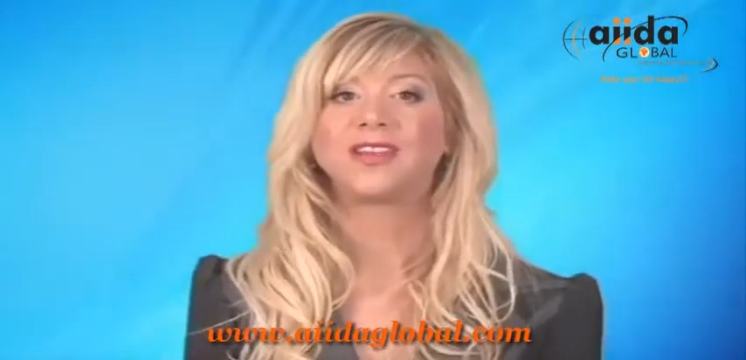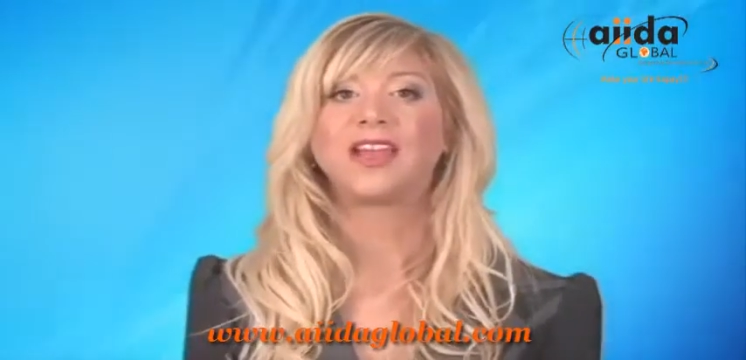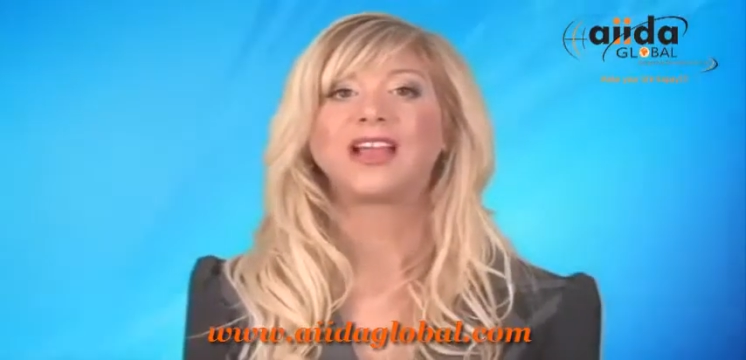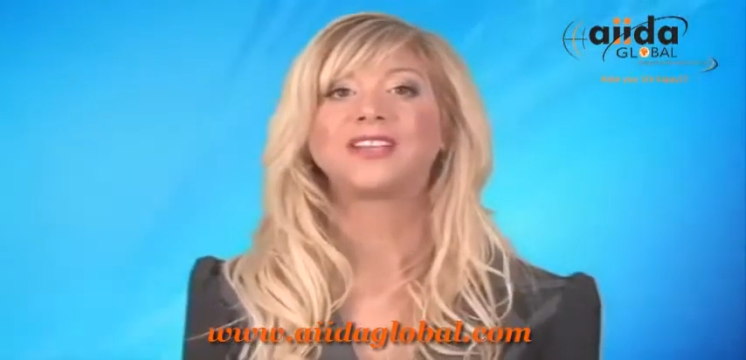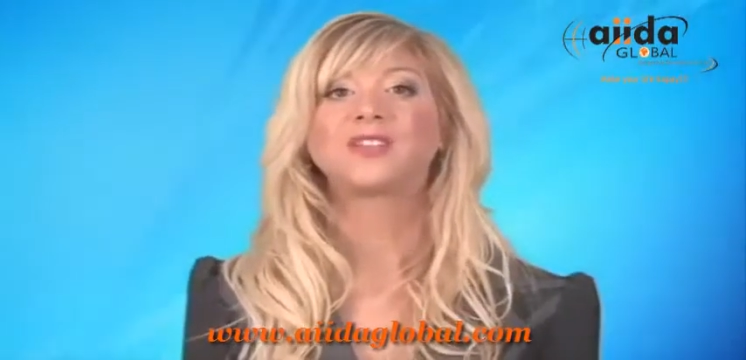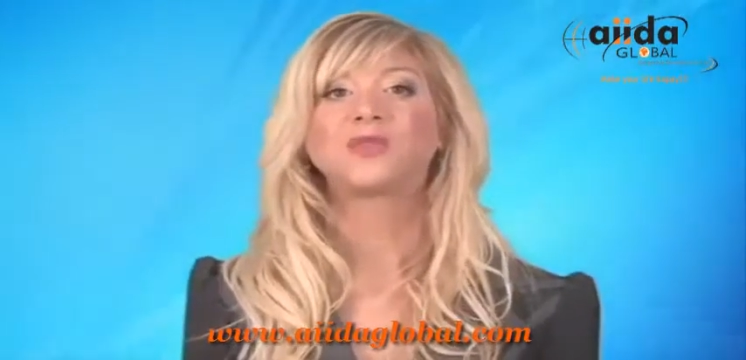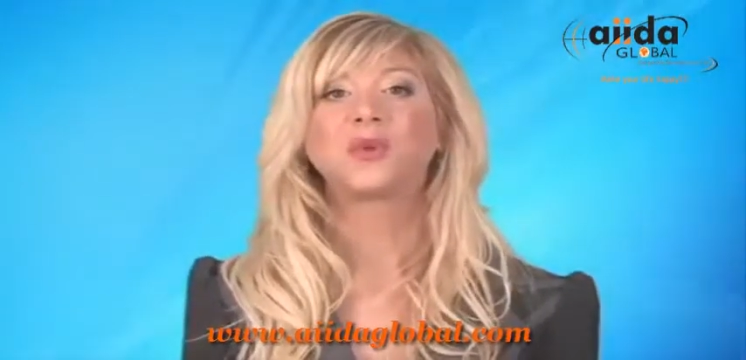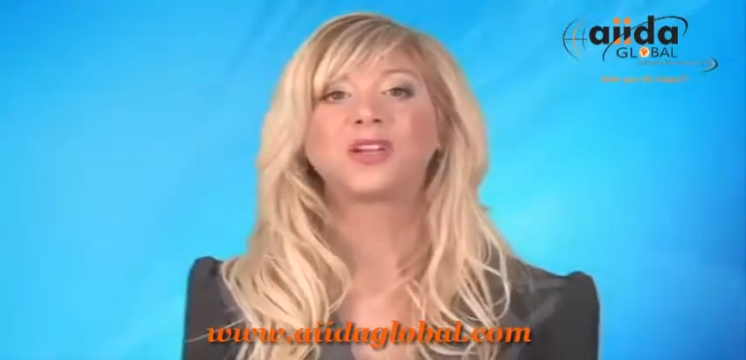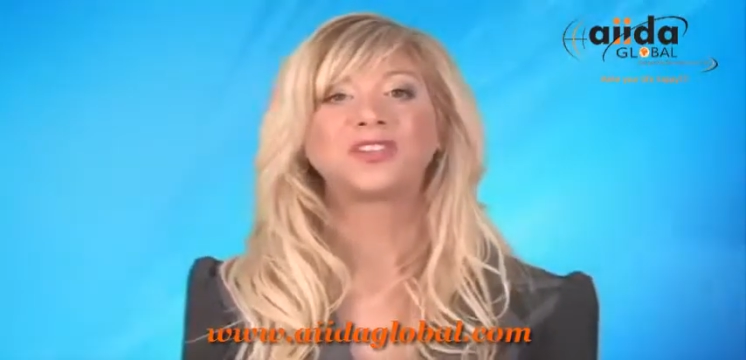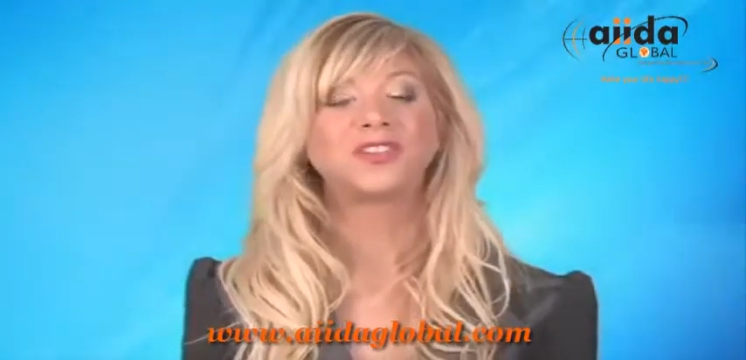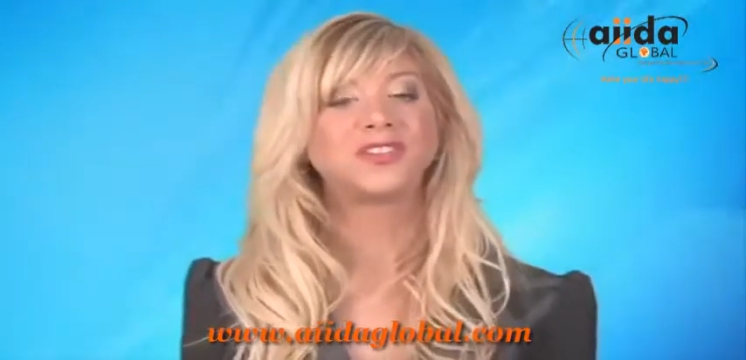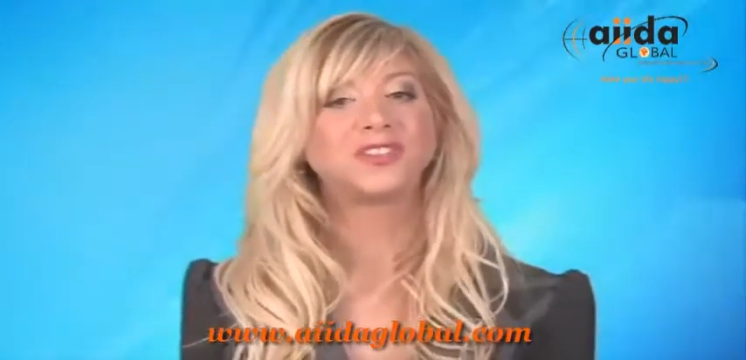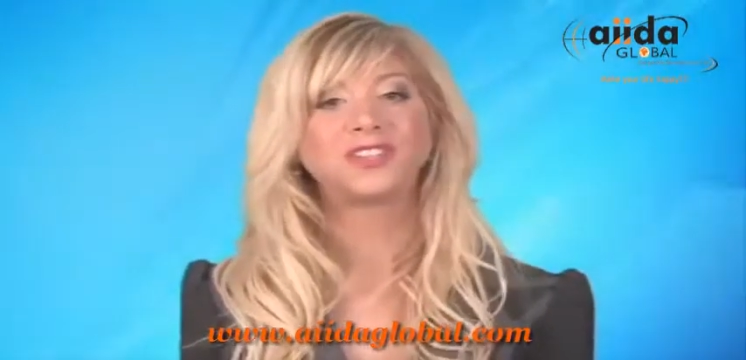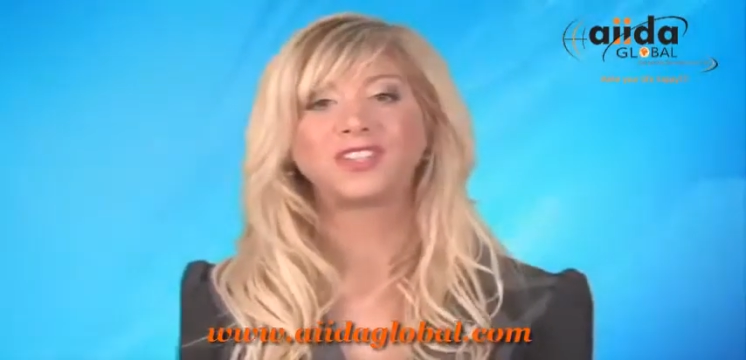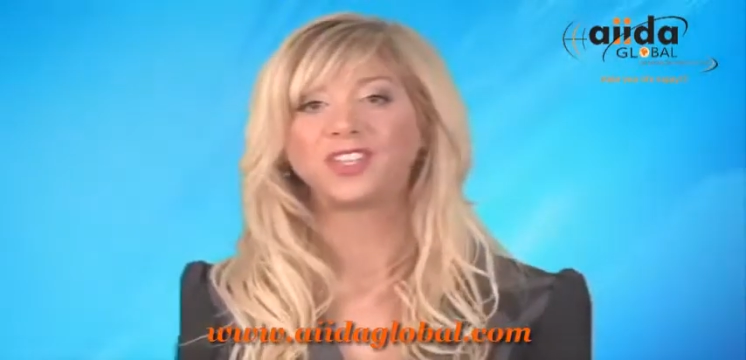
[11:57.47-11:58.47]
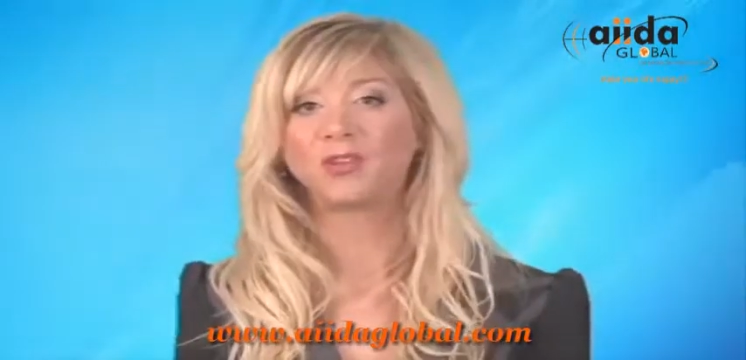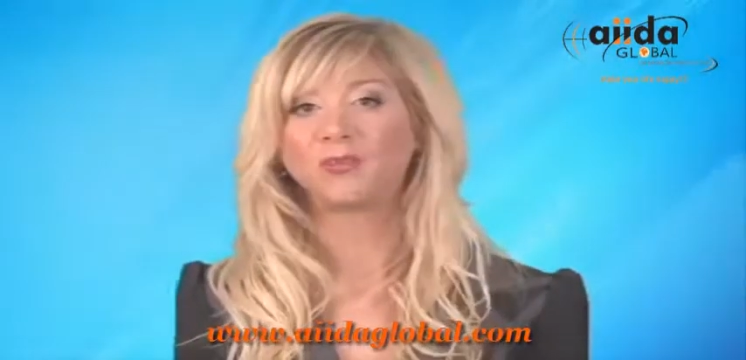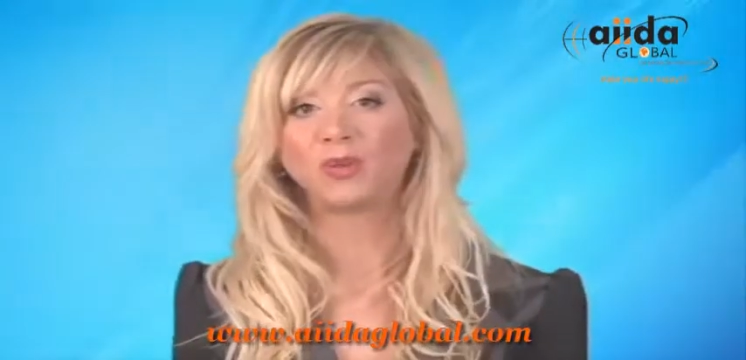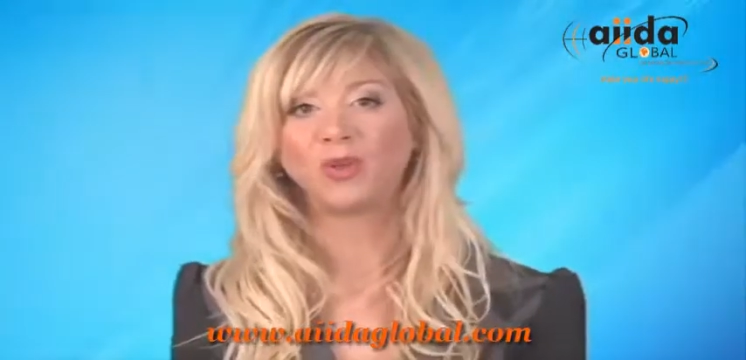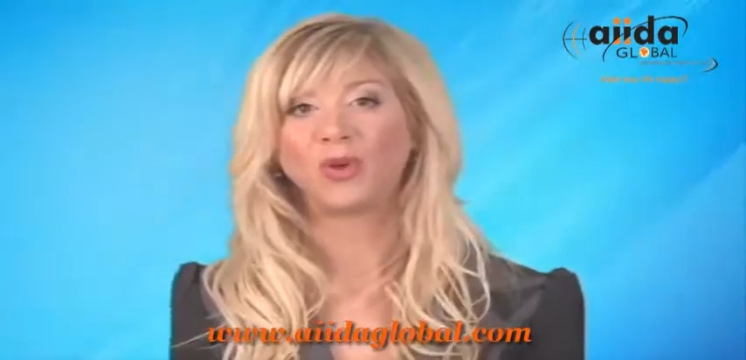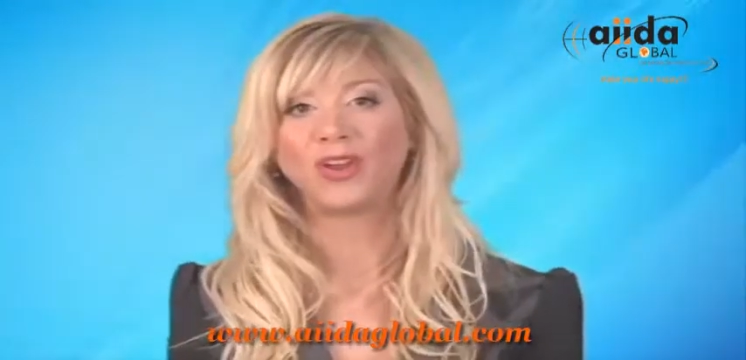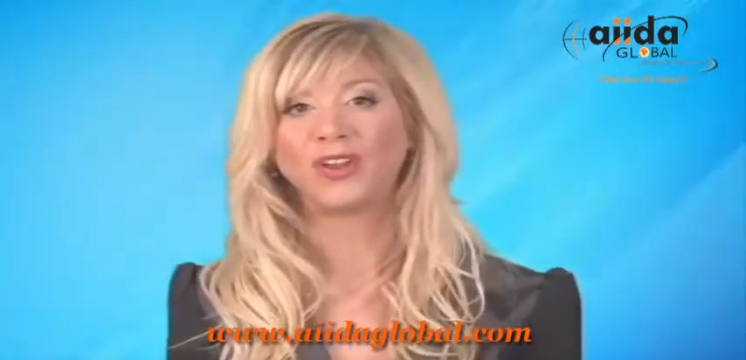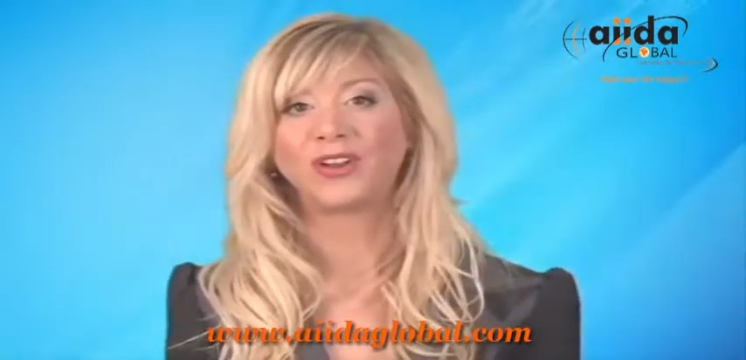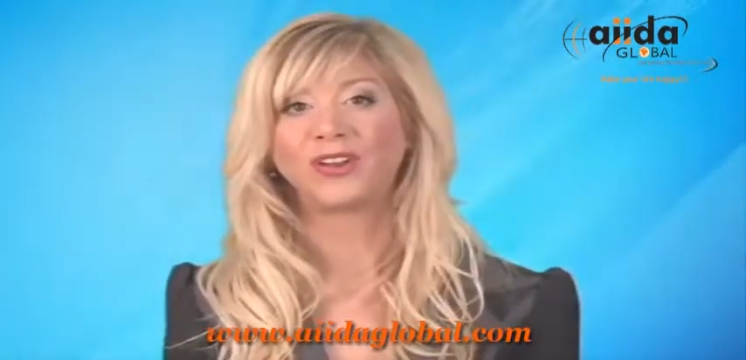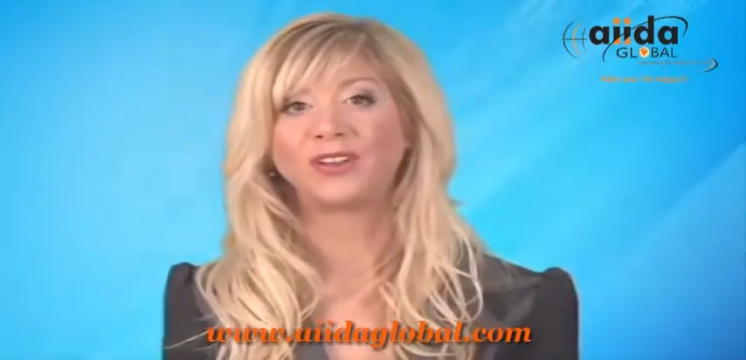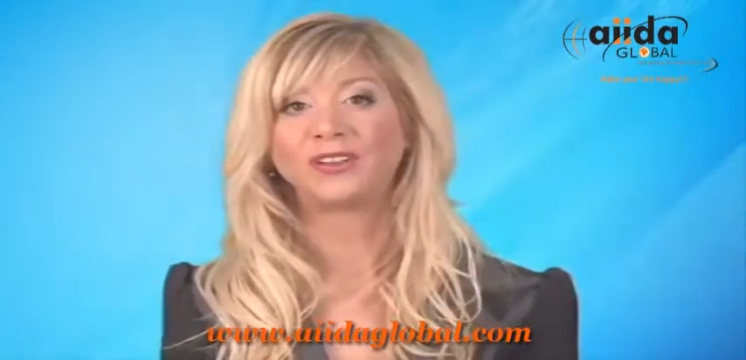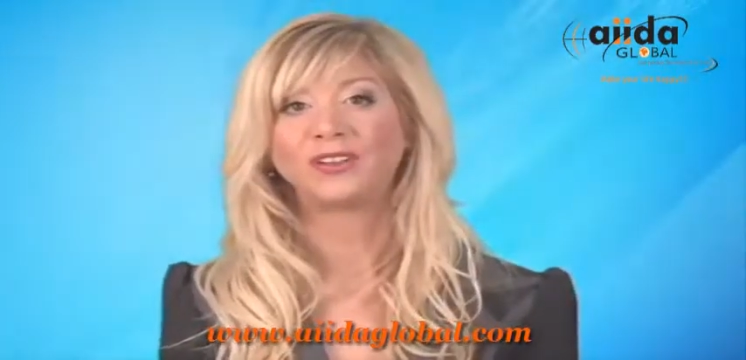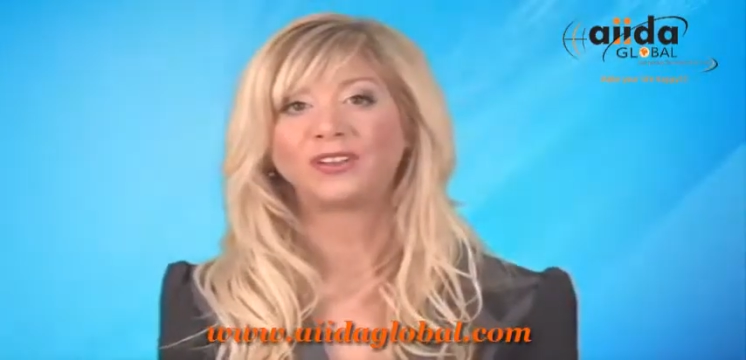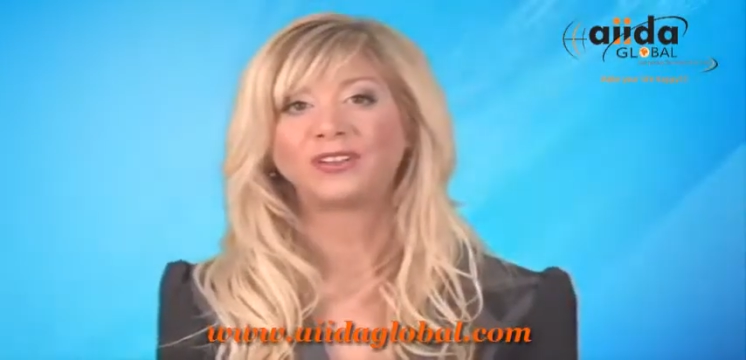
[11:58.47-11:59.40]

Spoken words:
Ask questions to the employer.